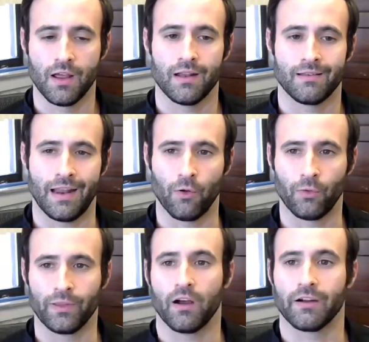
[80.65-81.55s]
not
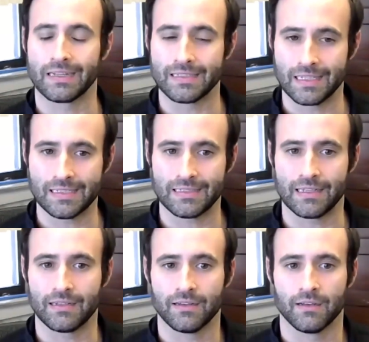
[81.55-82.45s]
only our
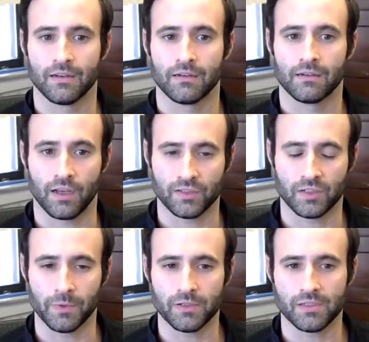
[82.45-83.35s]
existing
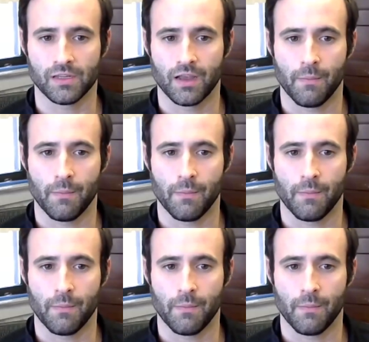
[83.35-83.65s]
customers,